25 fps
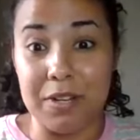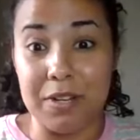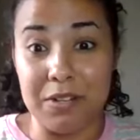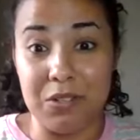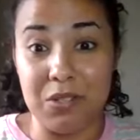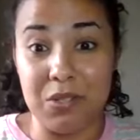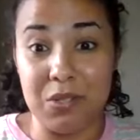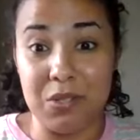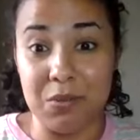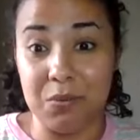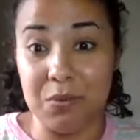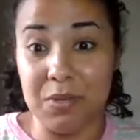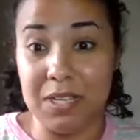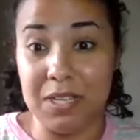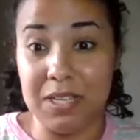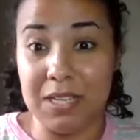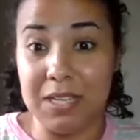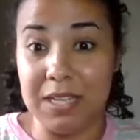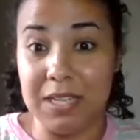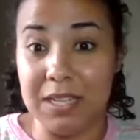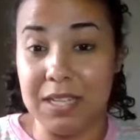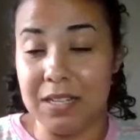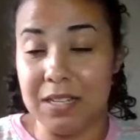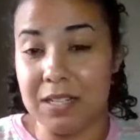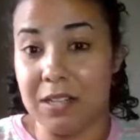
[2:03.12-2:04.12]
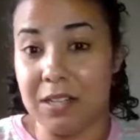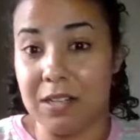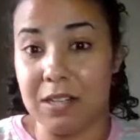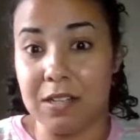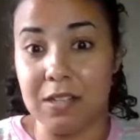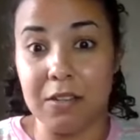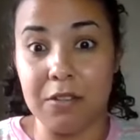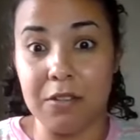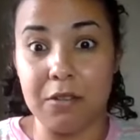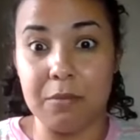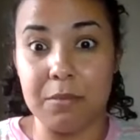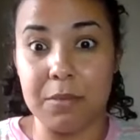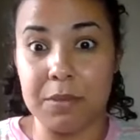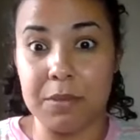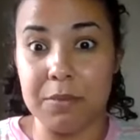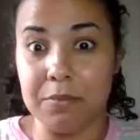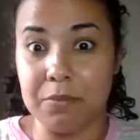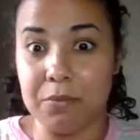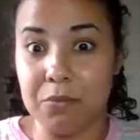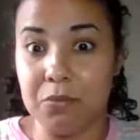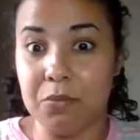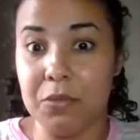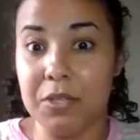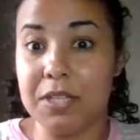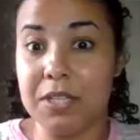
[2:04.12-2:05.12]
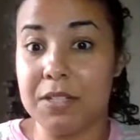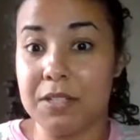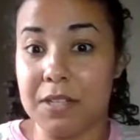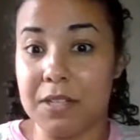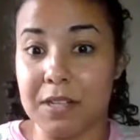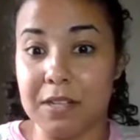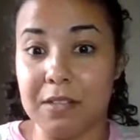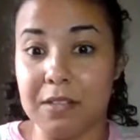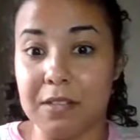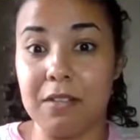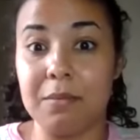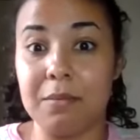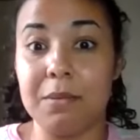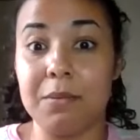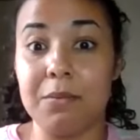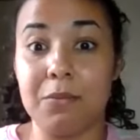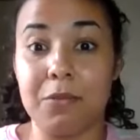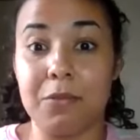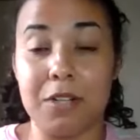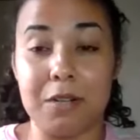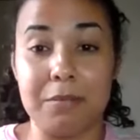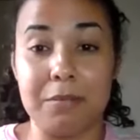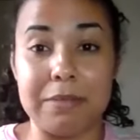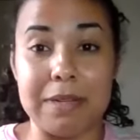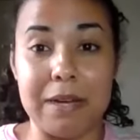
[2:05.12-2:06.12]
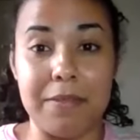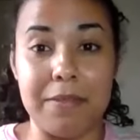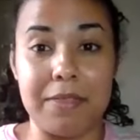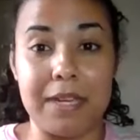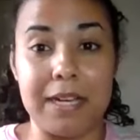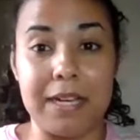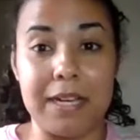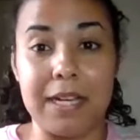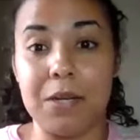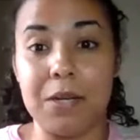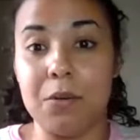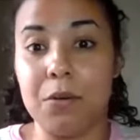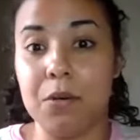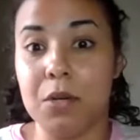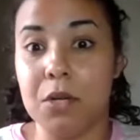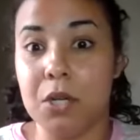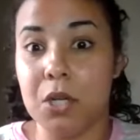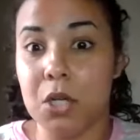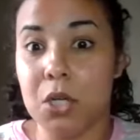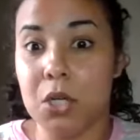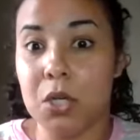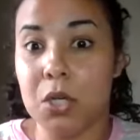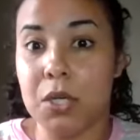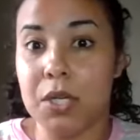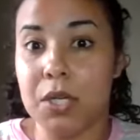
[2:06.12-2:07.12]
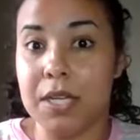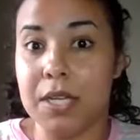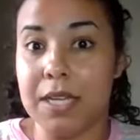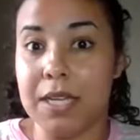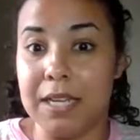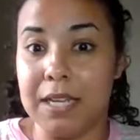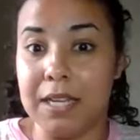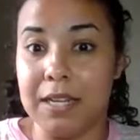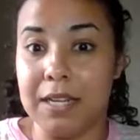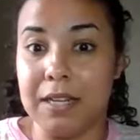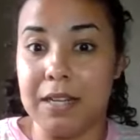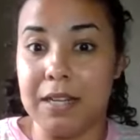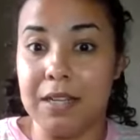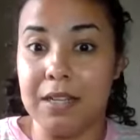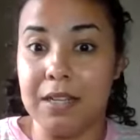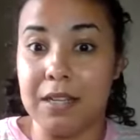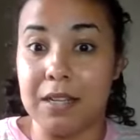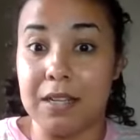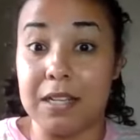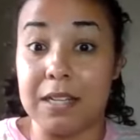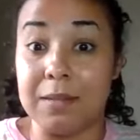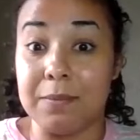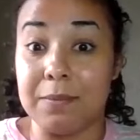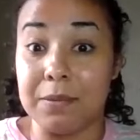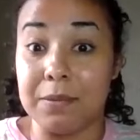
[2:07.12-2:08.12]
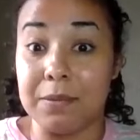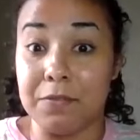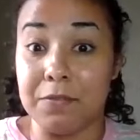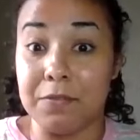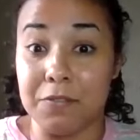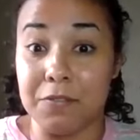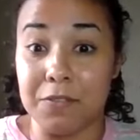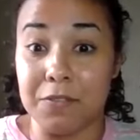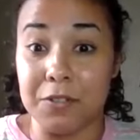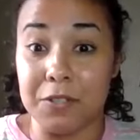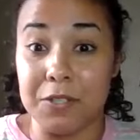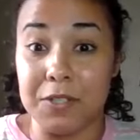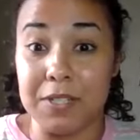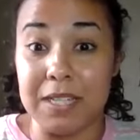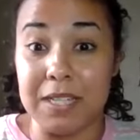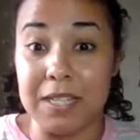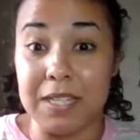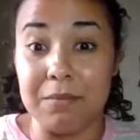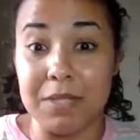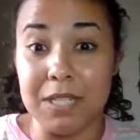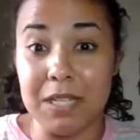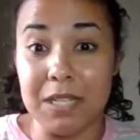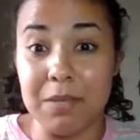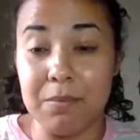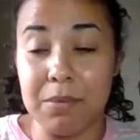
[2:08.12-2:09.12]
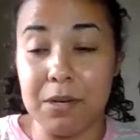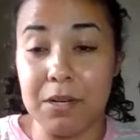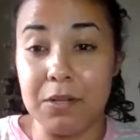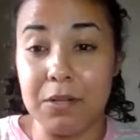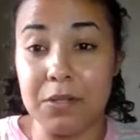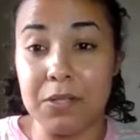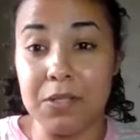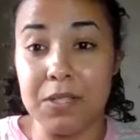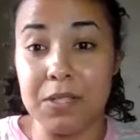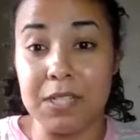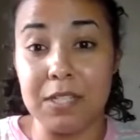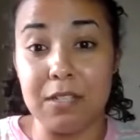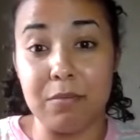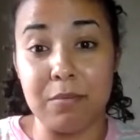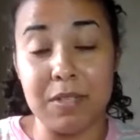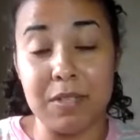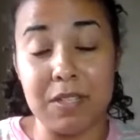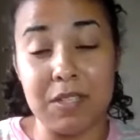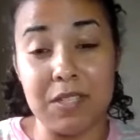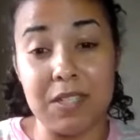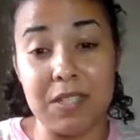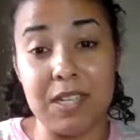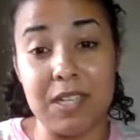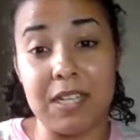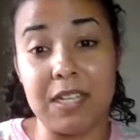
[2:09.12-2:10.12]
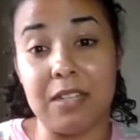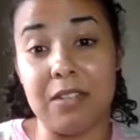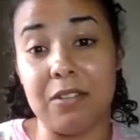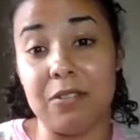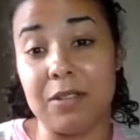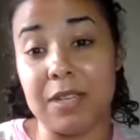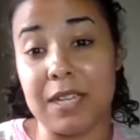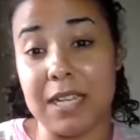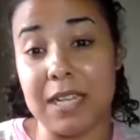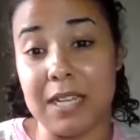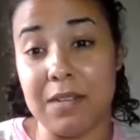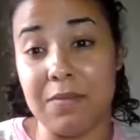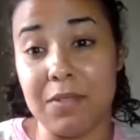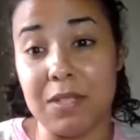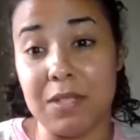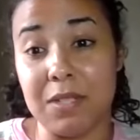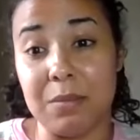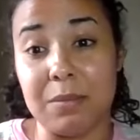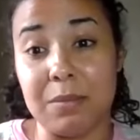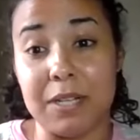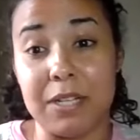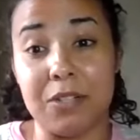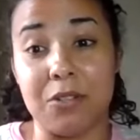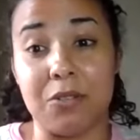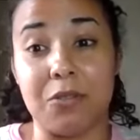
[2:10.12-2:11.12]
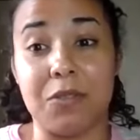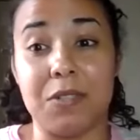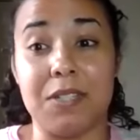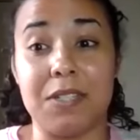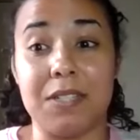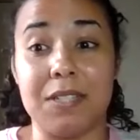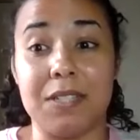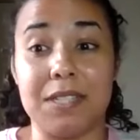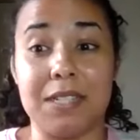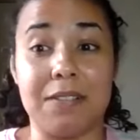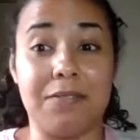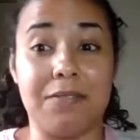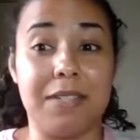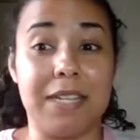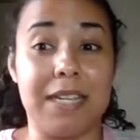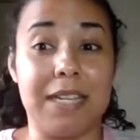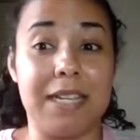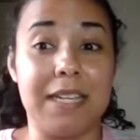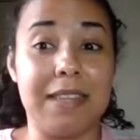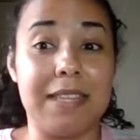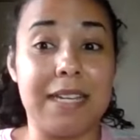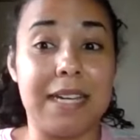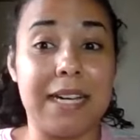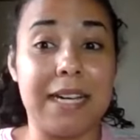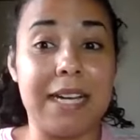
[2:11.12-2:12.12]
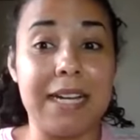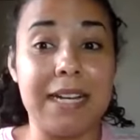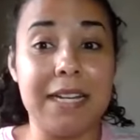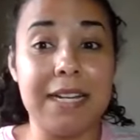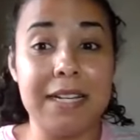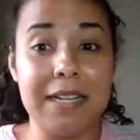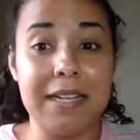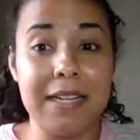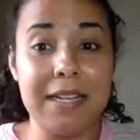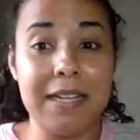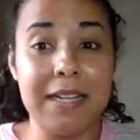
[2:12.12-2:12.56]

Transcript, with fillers: once we talk a little bit, we can talk a little bit more about that in a couple of your first T posts that you'll be seeing in your Canvas modules and stuff like that.